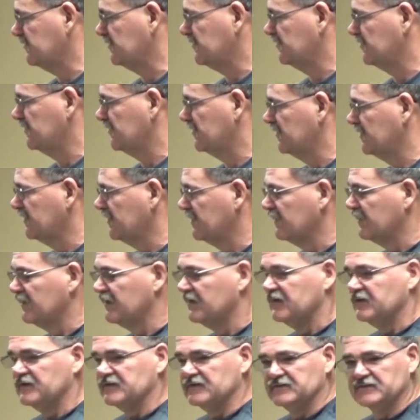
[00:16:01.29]
you.
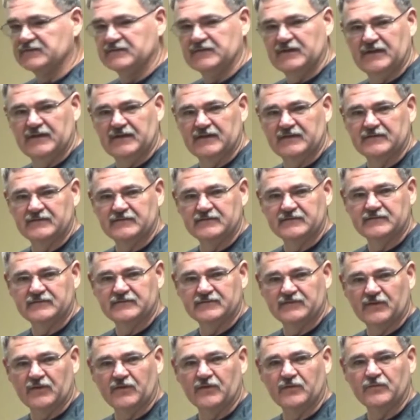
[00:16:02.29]
And
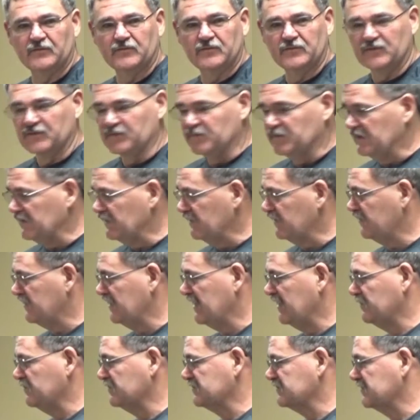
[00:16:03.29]
so we knew
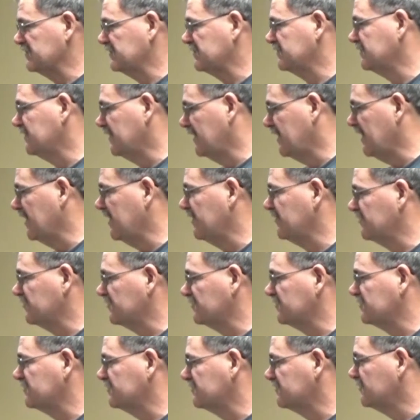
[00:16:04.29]
that was an
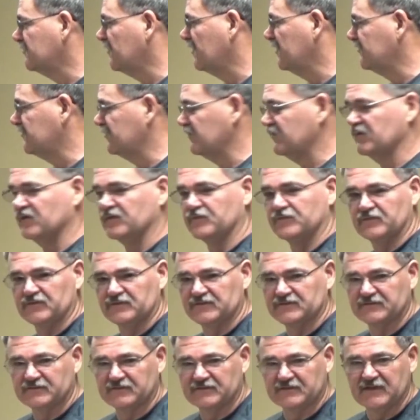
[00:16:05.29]
angel watching over
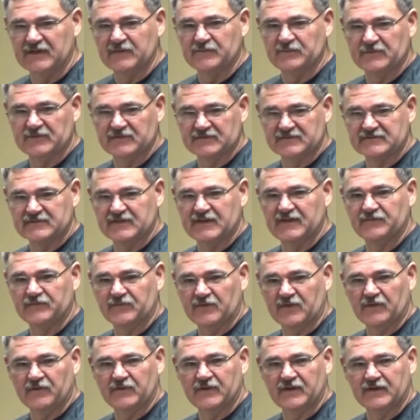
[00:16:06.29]
us, keeping us safe
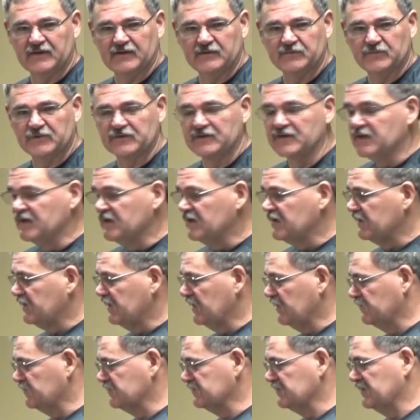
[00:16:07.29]
all the way down the bridge.
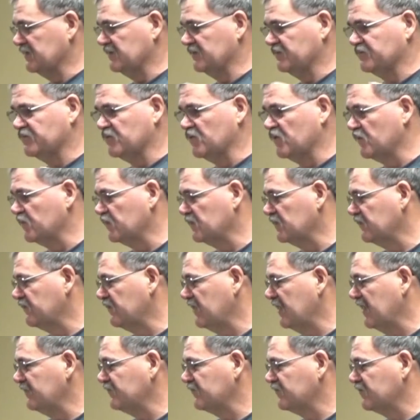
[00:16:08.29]
There was a four-wheel
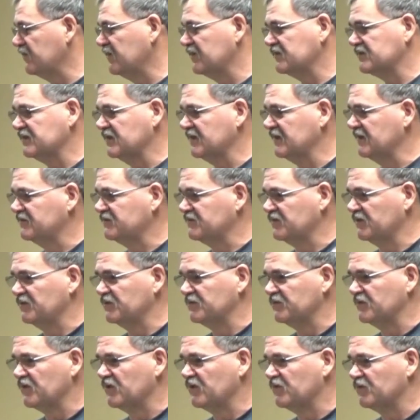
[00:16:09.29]
drive truck that had
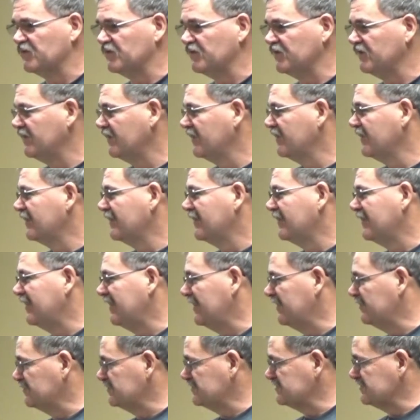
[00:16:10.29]
turned over, and
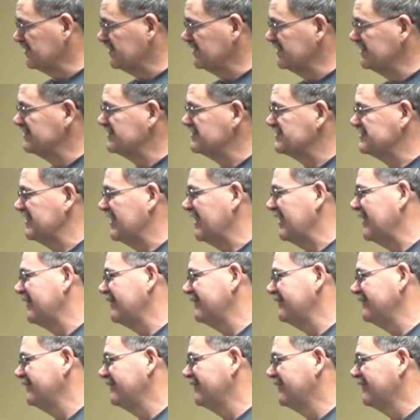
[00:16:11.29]
it was on its
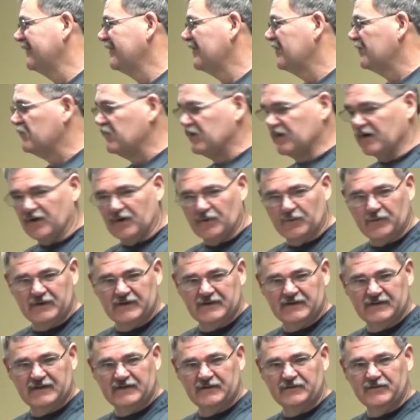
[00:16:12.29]
side. But all we
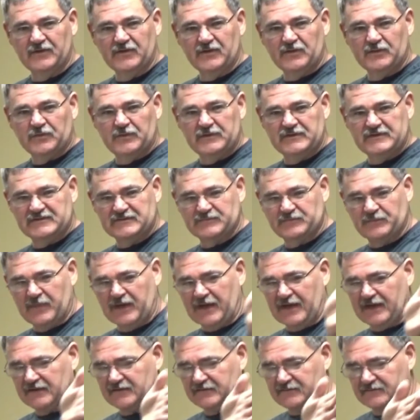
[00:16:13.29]
did, we just
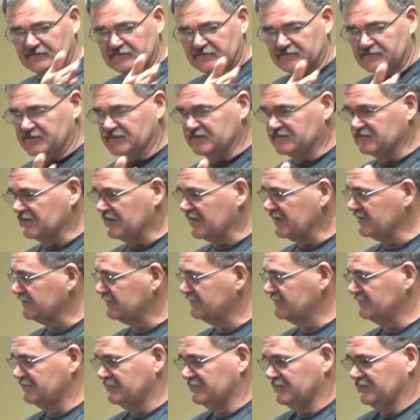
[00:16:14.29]
backed, just like
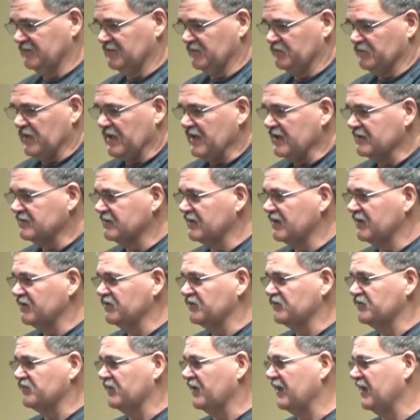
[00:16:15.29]
you'd backed out of
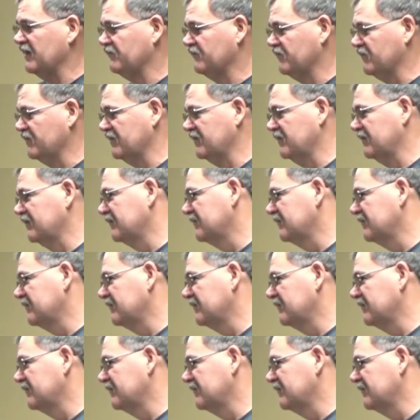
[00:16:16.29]
your driveway